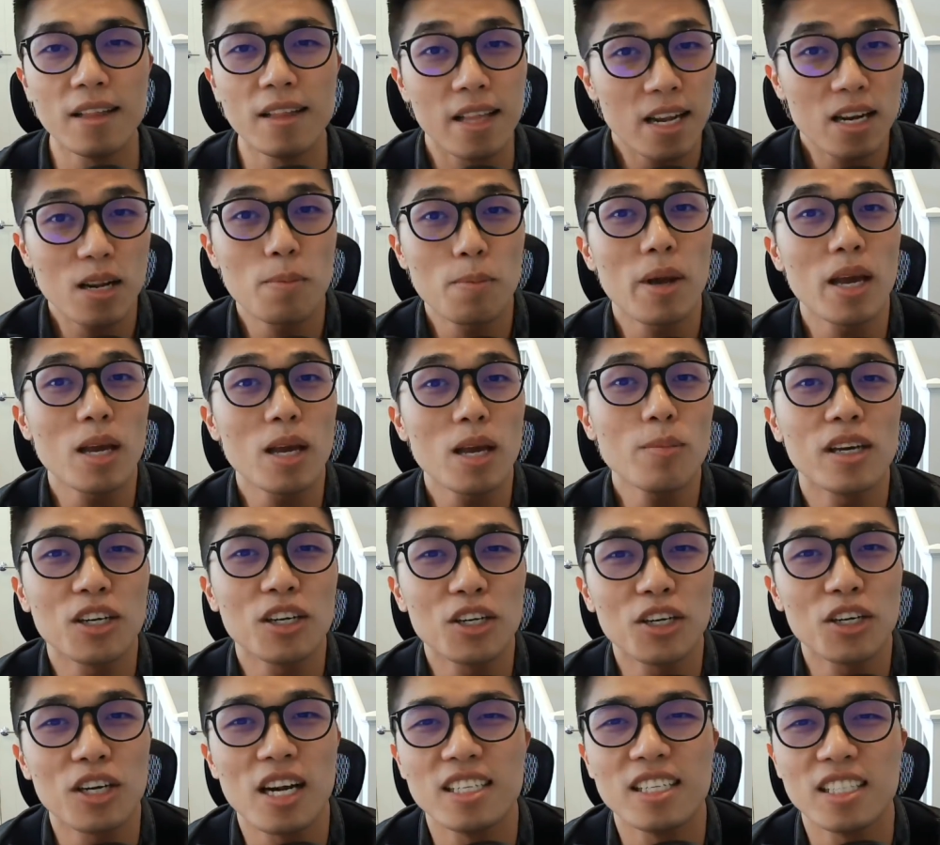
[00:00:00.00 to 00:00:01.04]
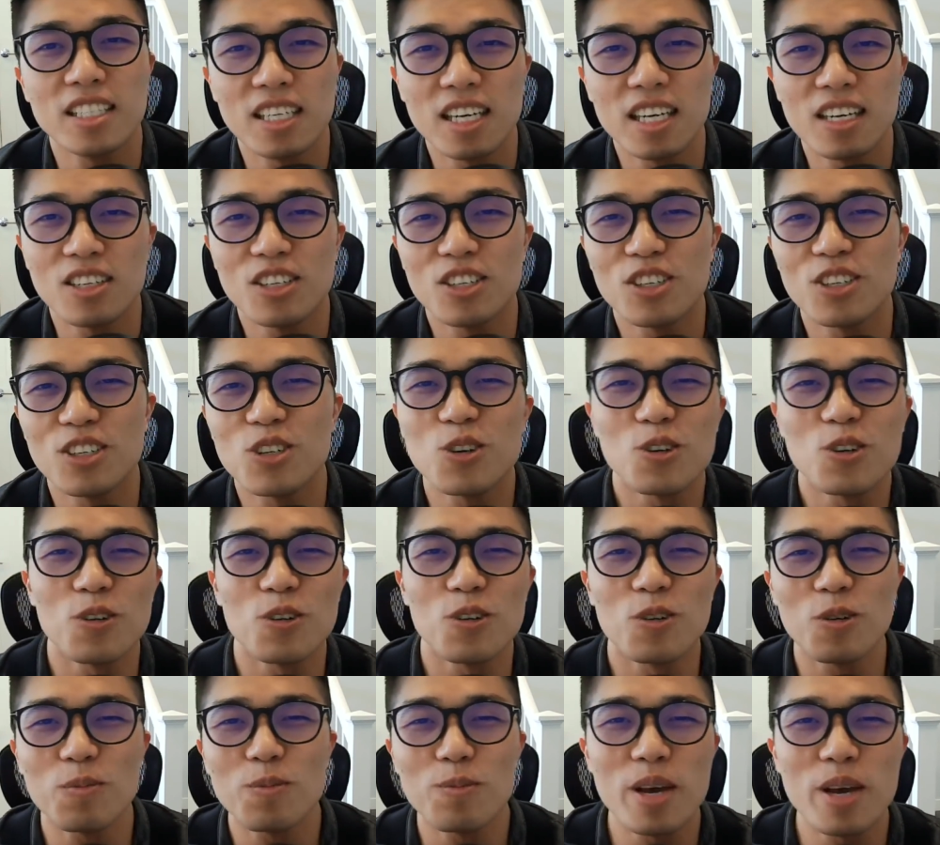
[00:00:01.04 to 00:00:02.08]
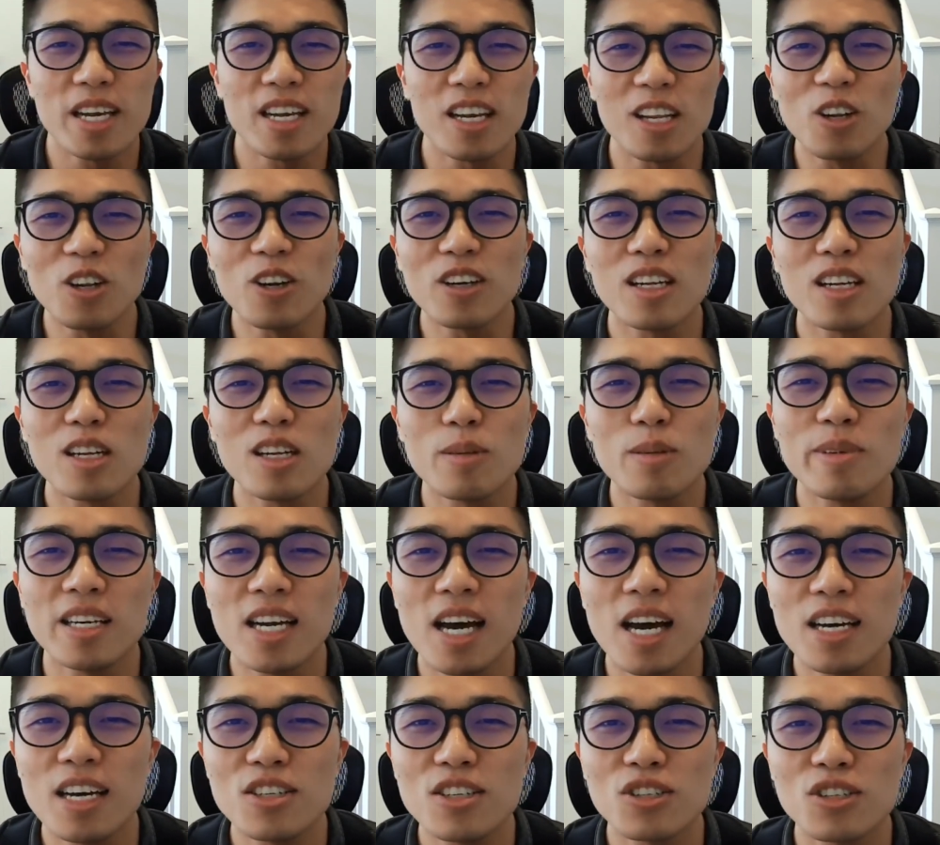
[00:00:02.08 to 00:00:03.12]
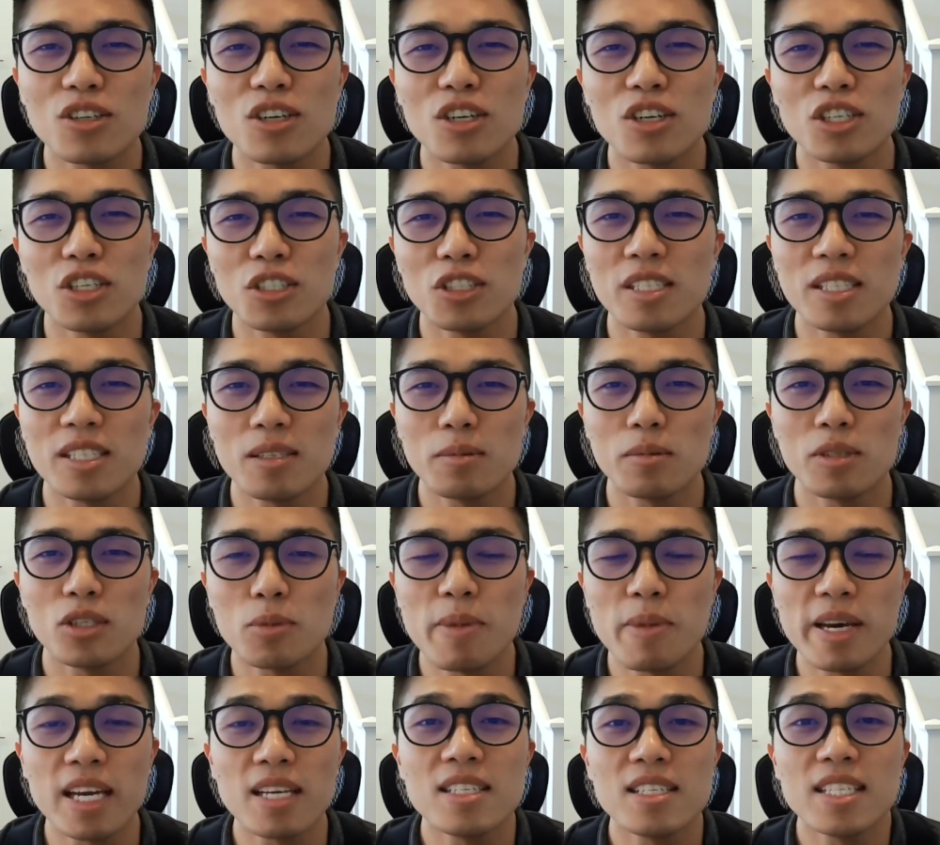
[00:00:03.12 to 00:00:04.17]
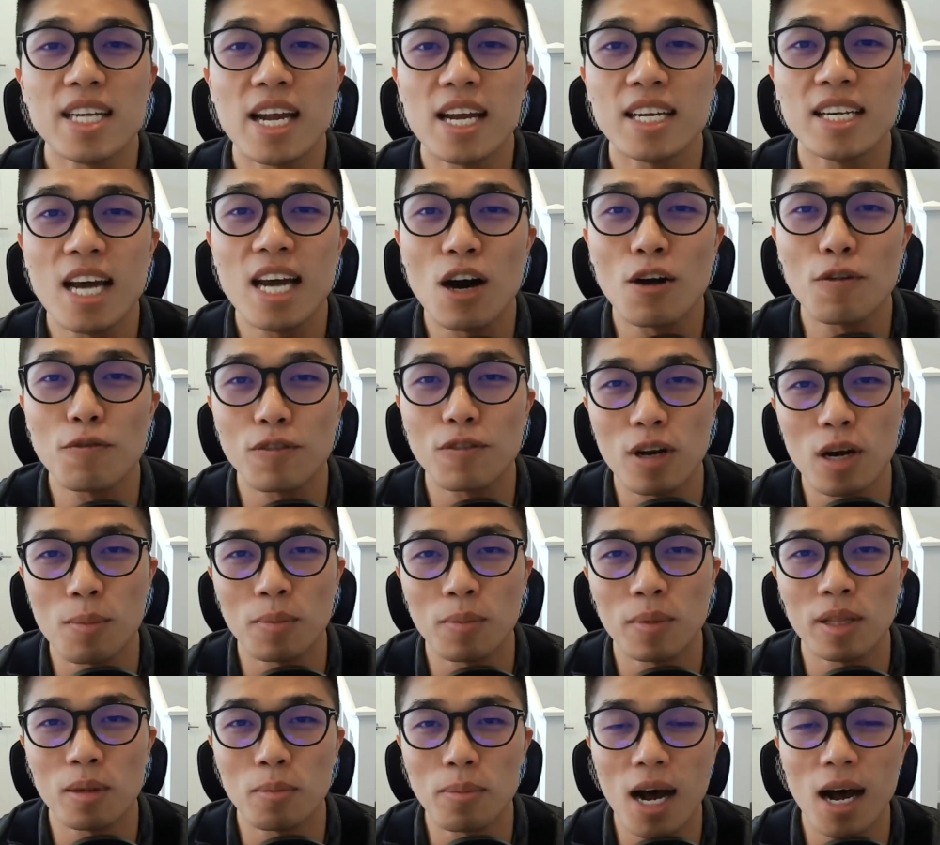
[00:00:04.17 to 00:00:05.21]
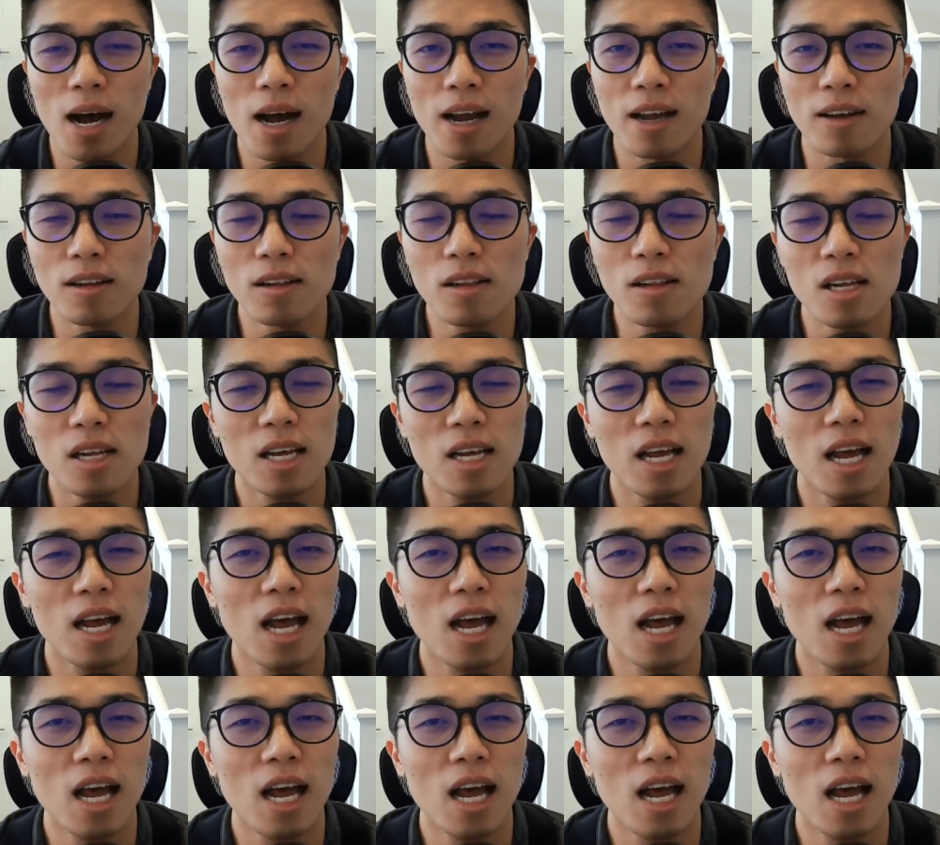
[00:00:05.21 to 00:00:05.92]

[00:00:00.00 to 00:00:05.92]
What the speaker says: then it may be a good idea to make it look a little bit nicer, to make it stand out from the pile.